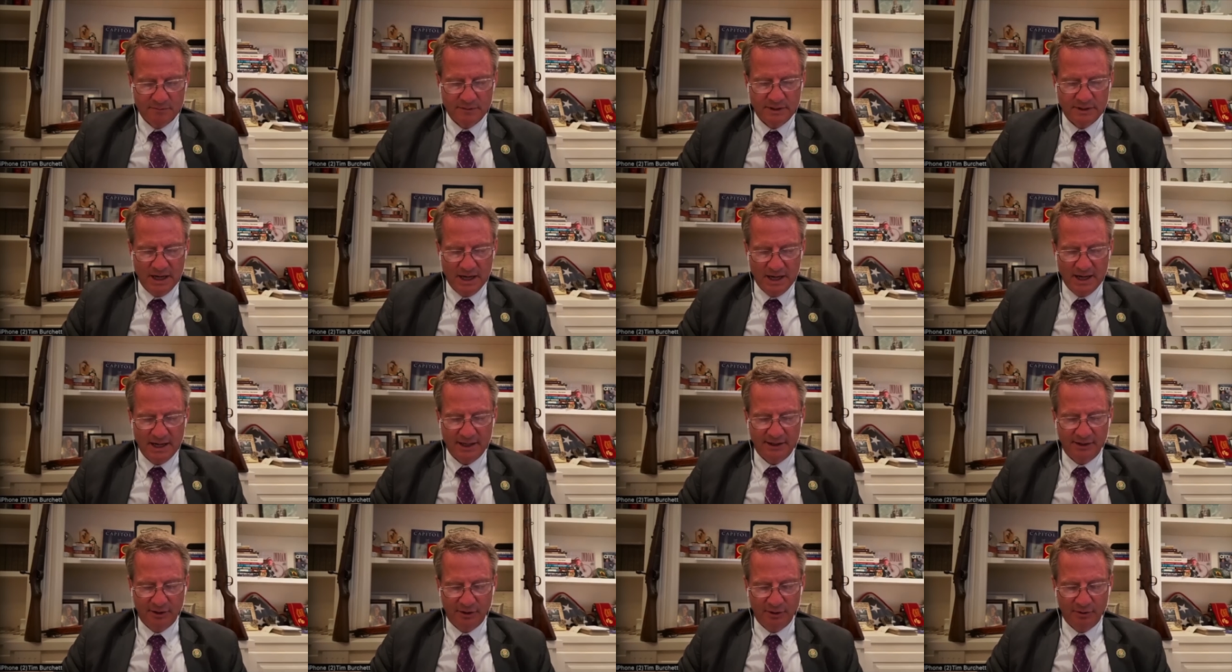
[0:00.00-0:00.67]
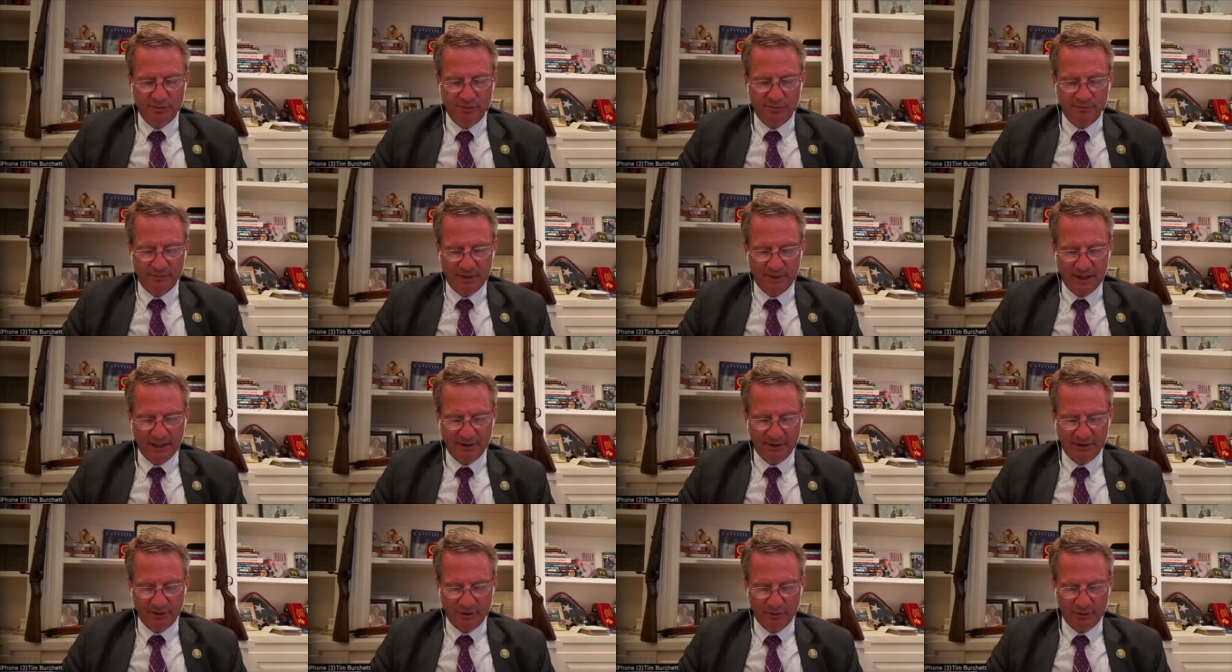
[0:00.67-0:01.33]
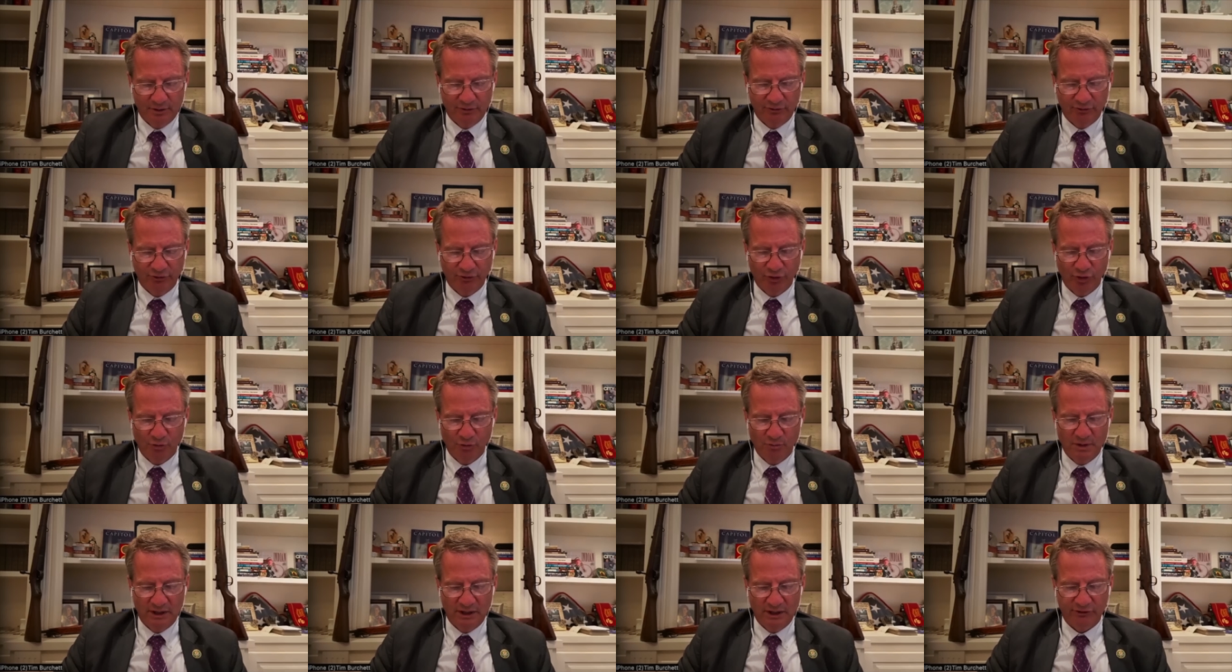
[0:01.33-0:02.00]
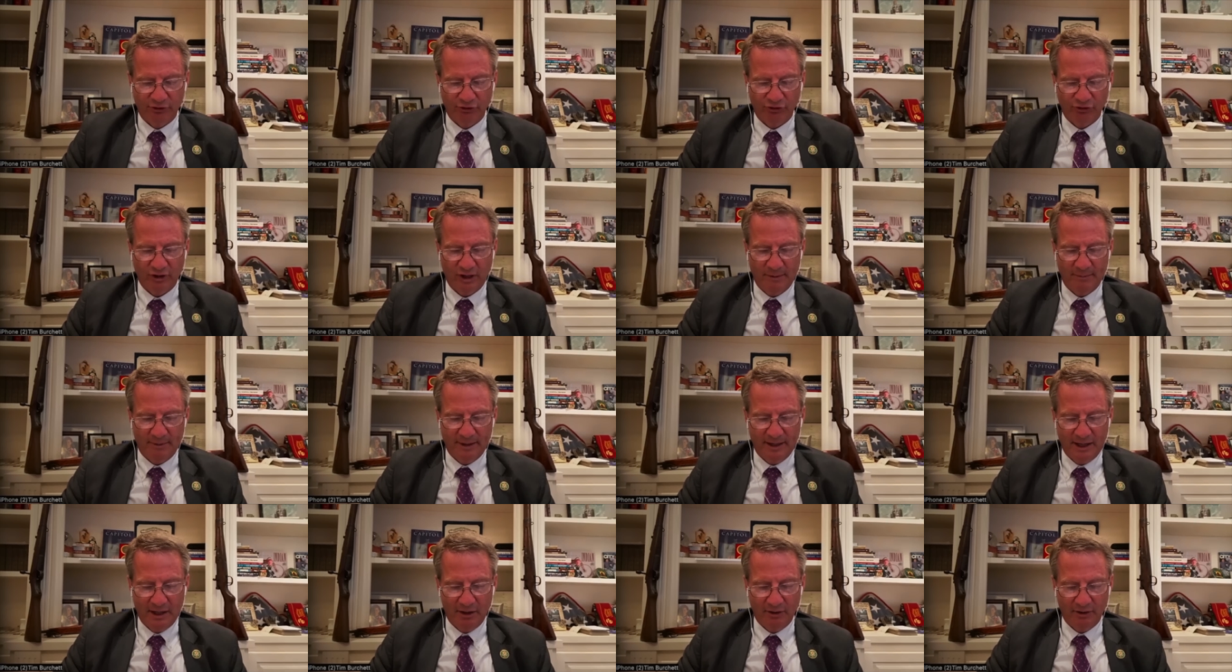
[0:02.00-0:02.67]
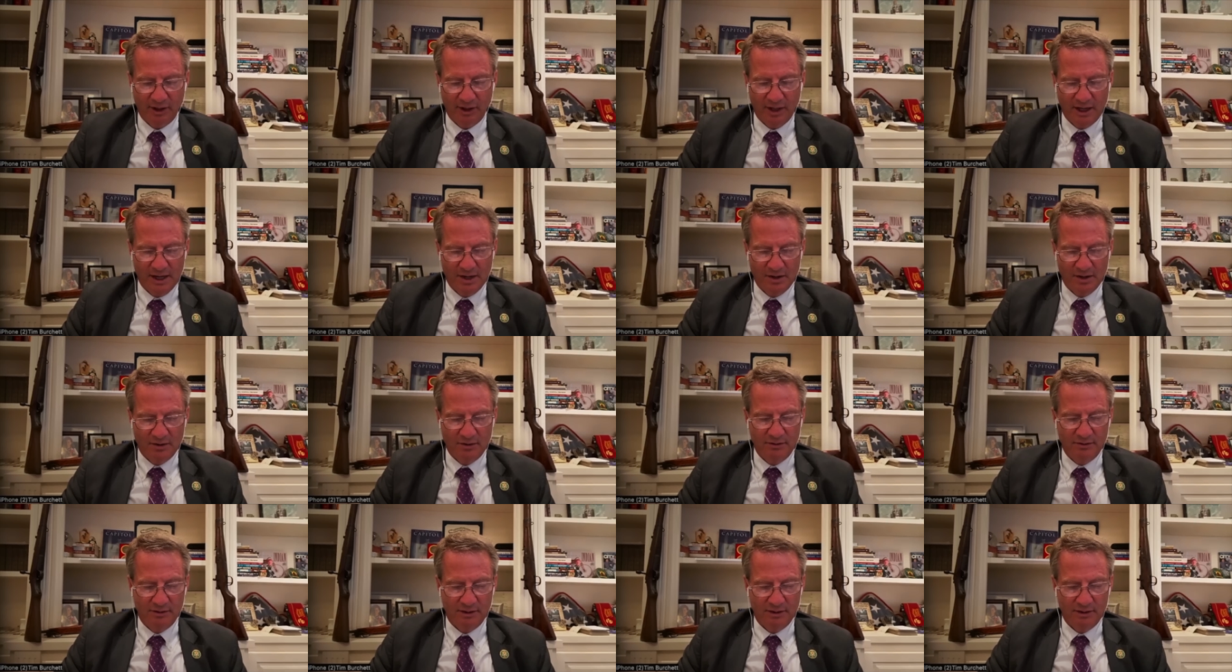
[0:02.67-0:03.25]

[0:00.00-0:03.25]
Yeah, I do. It's too much is coming out now.